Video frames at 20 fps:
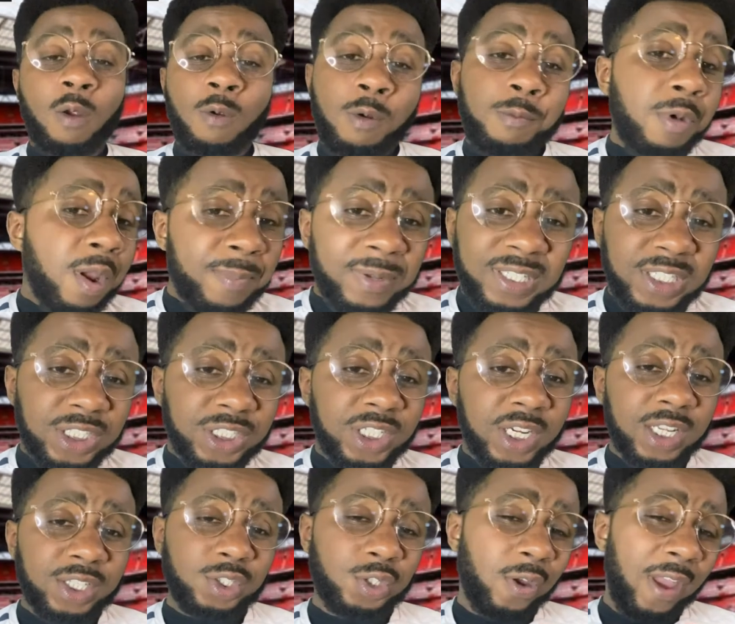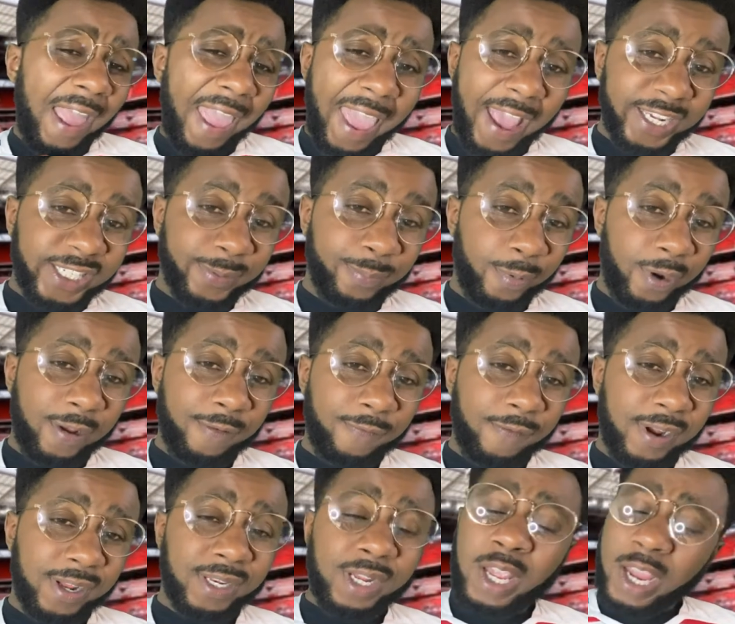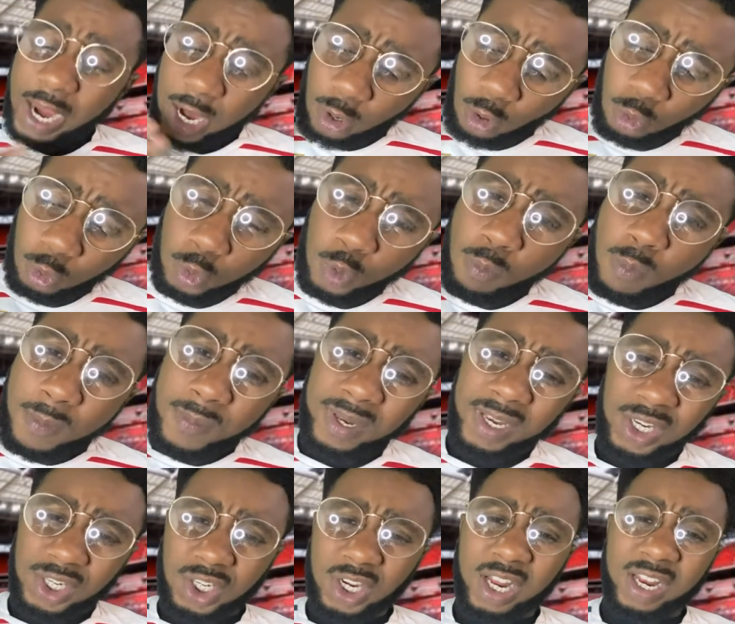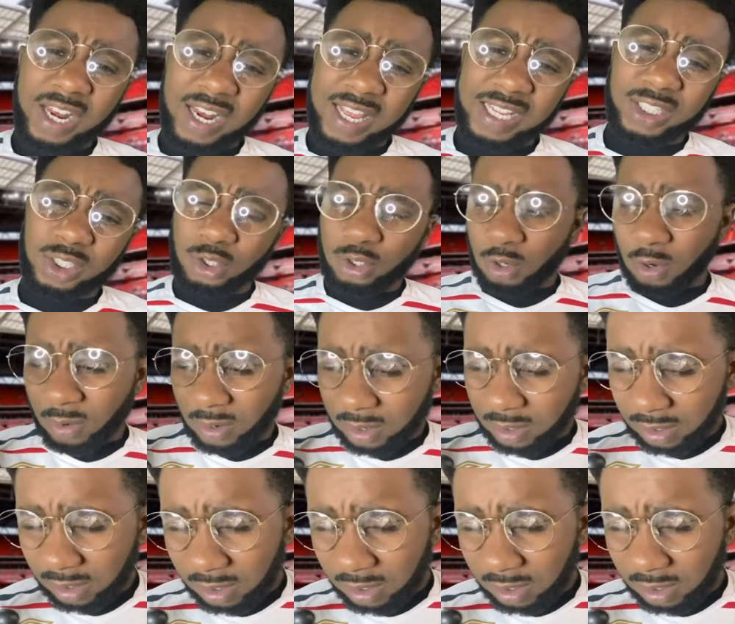remember to share to your ex-boyfriend, and also remember to share the link to your